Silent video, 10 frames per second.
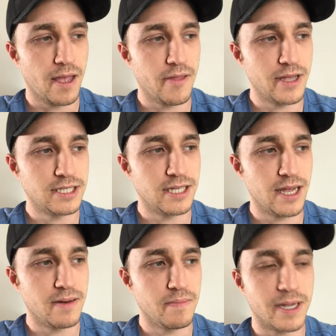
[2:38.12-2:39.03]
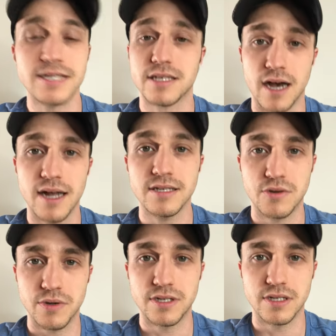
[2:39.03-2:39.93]
And they said because God is
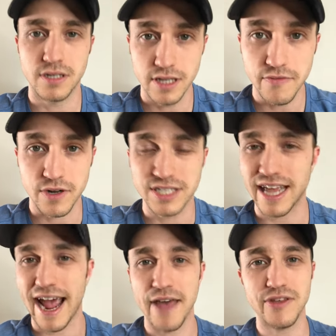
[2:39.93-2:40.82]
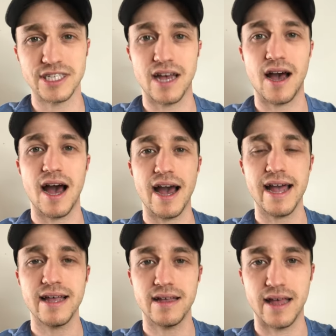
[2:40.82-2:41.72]
going to deliver us. They had this
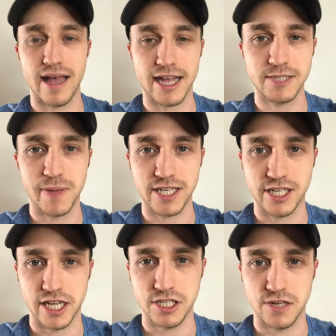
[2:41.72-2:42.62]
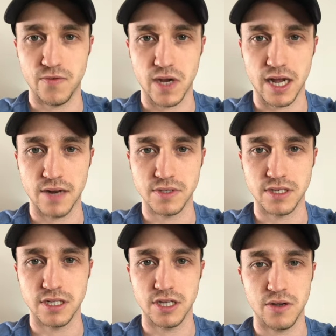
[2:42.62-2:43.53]
high expectation of what God was
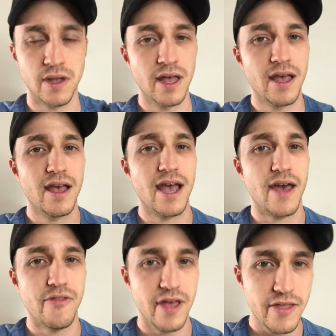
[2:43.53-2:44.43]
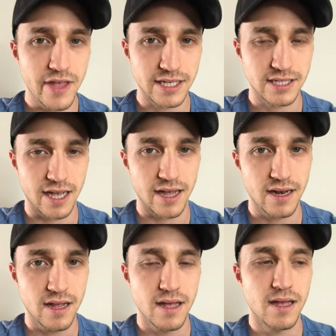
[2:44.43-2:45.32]
going to do, and then they
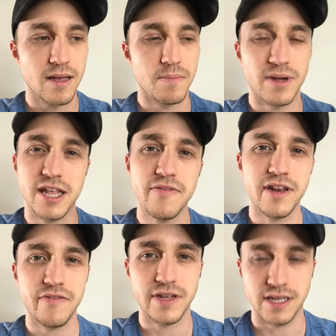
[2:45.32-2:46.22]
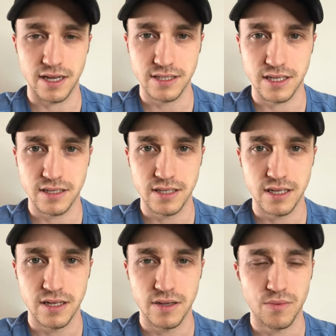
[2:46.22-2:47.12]
said, "But even if He doesn't,
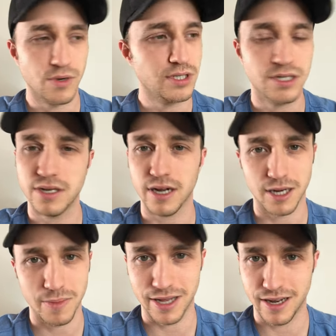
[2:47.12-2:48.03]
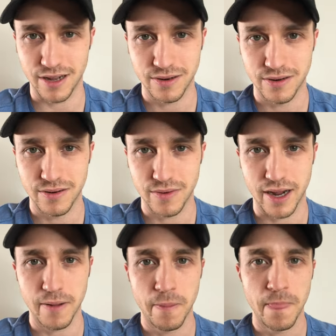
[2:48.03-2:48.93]
we're still not going to bow down,"
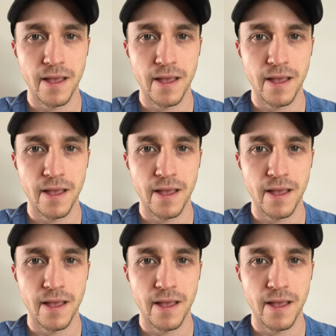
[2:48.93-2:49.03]
right?